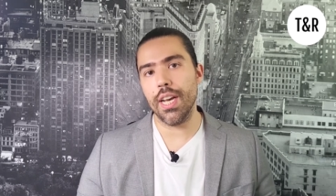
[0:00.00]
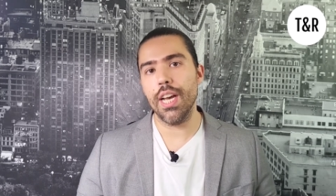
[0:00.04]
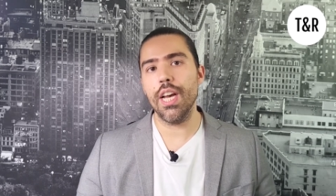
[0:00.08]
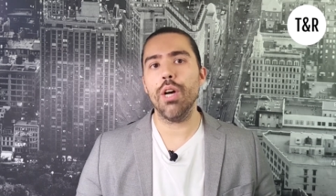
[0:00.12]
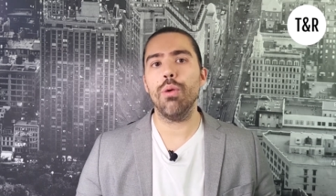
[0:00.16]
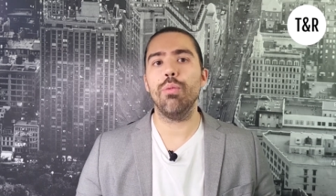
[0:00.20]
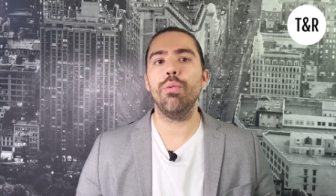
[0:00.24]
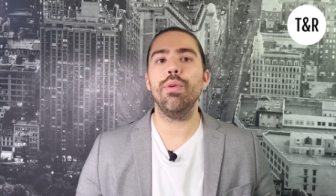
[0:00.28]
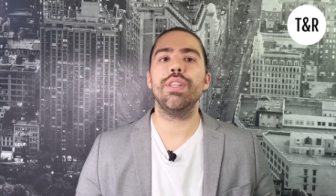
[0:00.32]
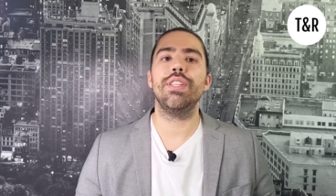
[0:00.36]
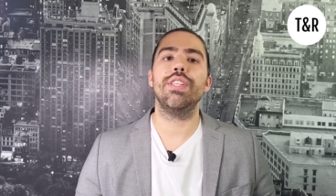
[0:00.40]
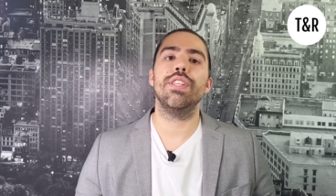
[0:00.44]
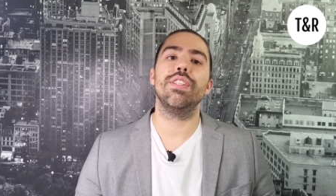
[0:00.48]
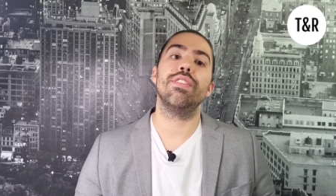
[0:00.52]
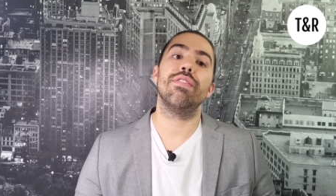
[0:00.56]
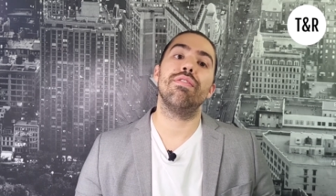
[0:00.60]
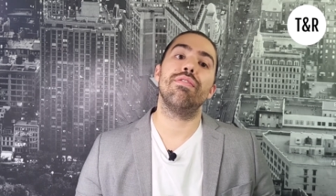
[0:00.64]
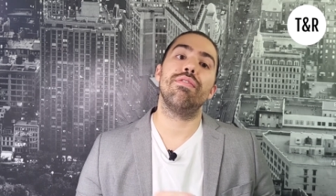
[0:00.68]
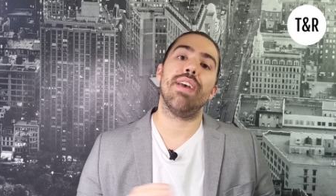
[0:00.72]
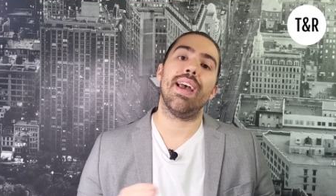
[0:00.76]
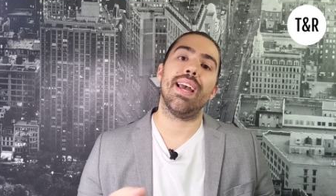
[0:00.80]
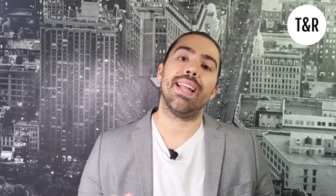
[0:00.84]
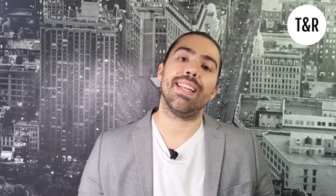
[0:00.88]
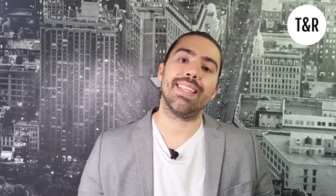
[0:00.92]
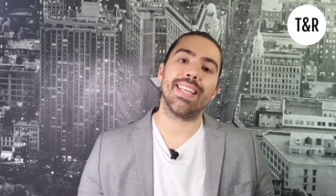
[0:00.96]
which is
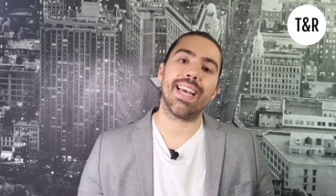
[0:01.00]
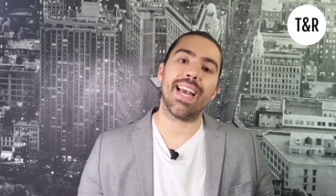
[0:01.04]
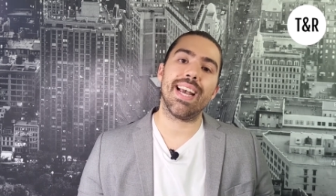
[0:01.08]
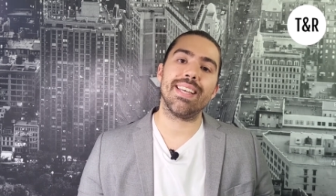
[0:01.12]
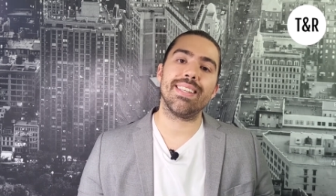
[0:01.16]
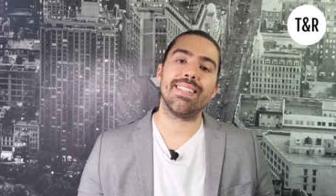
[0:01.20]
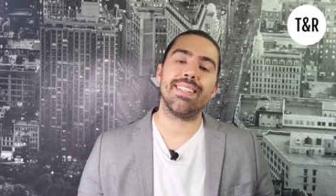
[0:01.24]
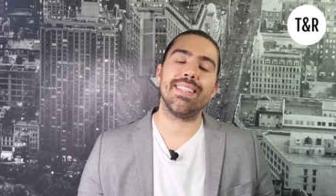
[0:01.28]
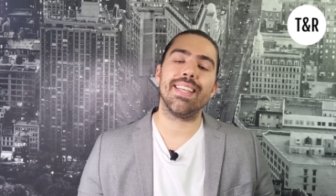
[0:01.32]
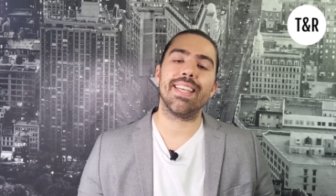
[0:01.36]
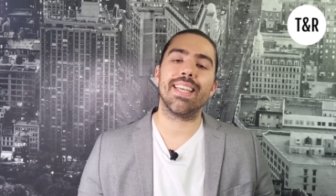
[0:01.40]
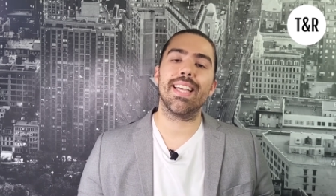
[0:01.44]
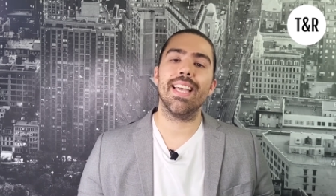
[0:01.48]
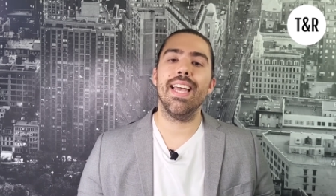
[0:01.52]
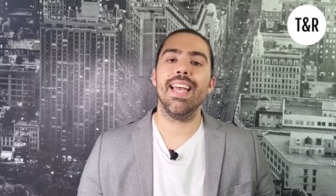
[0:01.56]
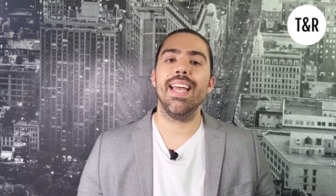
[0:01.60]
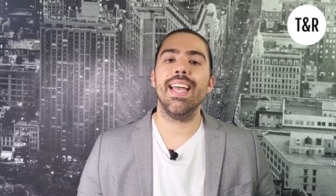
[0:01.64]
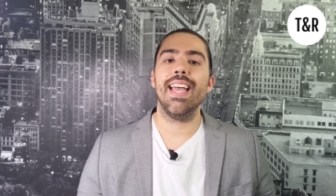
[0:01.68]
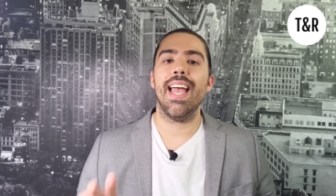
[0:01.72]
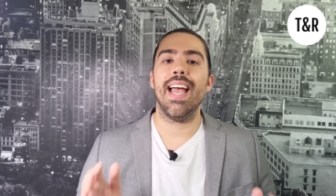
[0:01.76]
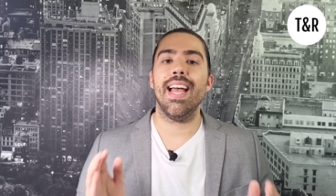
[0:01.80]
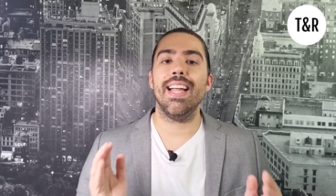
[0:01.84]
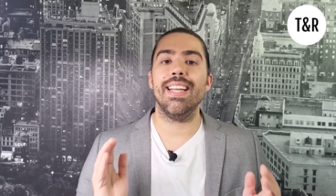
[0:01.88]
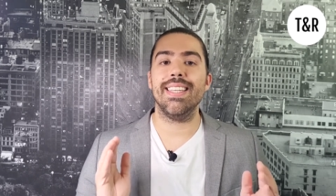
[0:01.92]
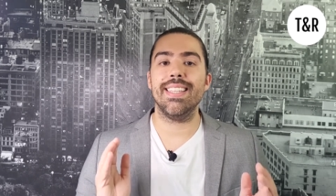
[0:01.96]
fantastic
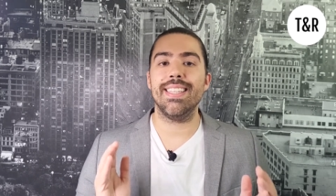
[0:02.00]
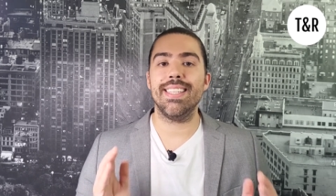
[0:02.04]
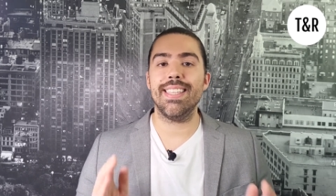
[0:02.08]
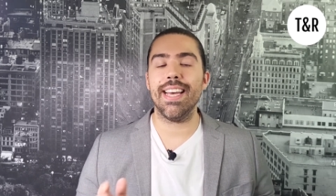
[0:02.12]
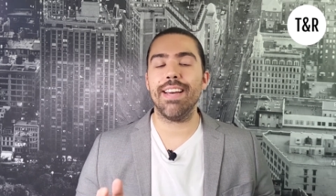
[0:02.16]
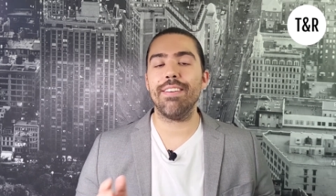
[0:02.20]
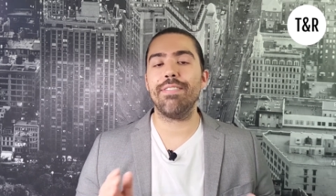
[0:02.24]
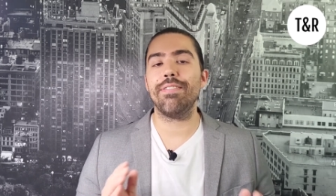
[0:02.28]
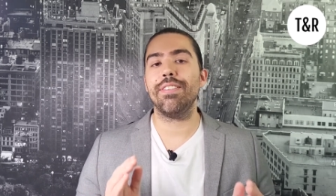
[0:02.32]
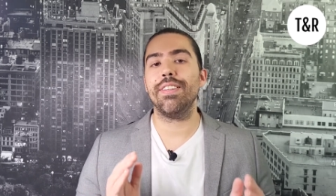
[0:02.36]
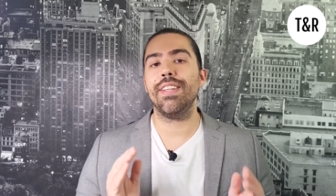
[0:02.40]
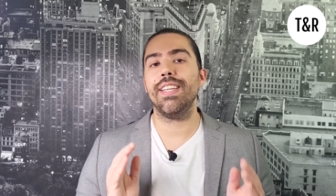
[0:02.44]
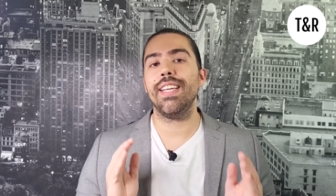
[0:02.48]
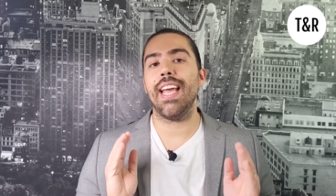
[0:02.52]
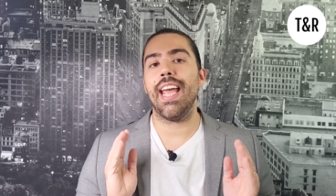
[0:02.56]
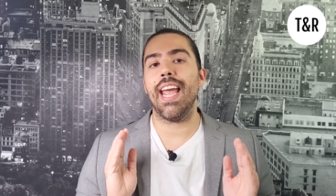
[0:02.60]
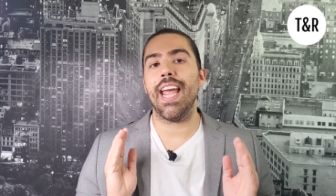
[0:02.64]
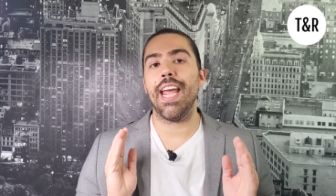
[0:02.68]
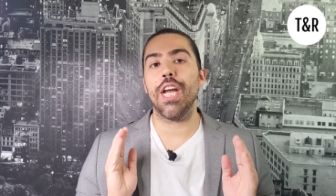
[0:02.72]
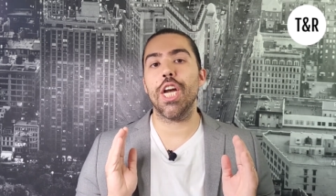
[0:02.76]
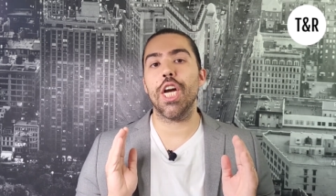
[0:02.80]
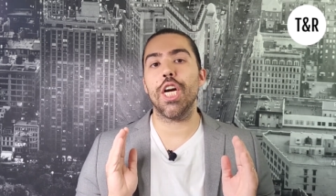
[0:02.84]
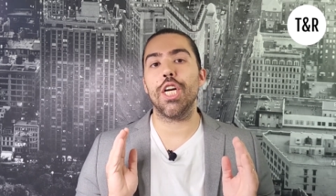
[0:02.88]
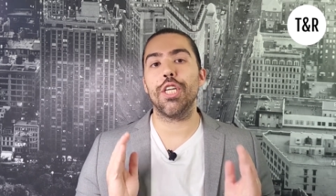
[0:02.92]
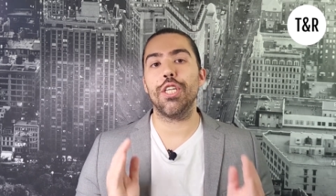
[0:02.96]
and definitely a
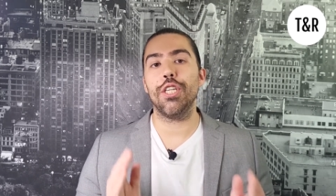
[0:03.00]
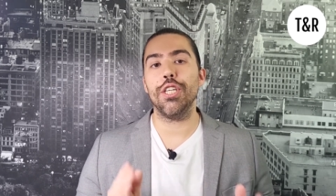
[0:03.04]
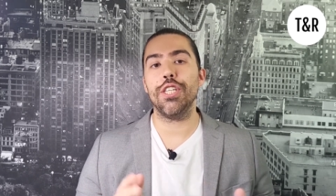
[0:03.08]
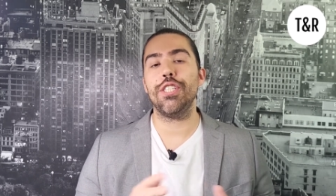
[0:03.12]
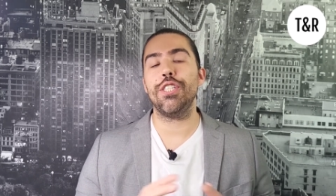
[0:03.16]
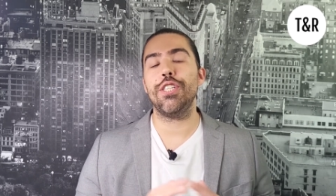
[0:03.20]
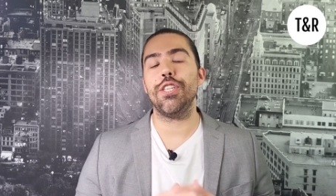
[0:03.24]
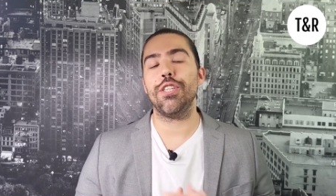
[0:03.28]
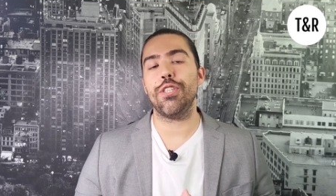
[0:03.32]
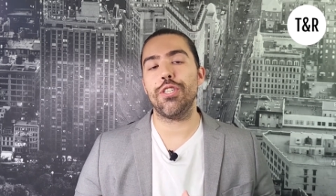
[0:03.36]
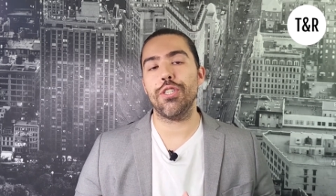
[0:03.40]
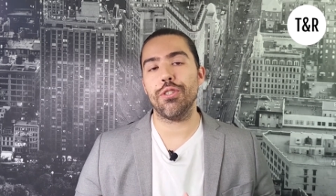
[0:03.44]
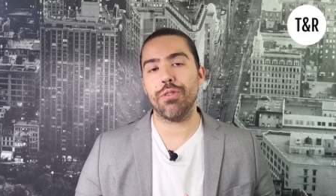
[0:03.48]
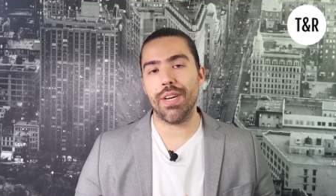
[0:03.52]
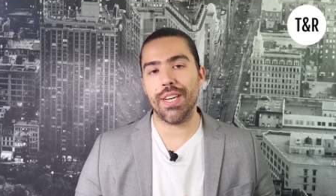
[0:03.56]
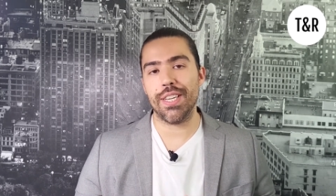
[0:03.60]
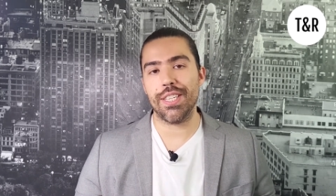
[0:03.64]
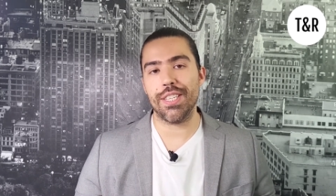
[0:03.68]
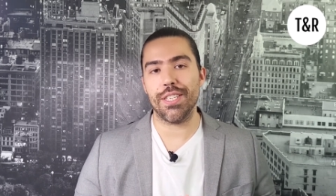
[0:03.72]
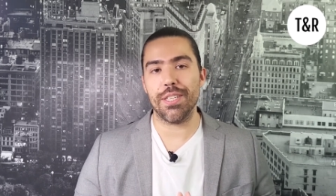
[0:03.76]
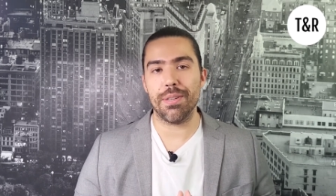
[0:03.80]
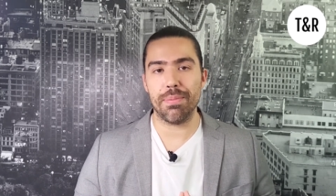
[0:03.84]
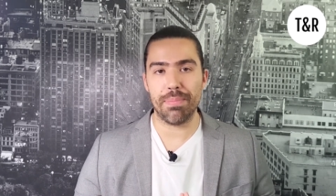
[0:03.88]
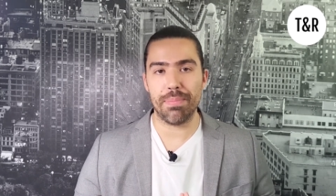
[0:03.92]
good situation to be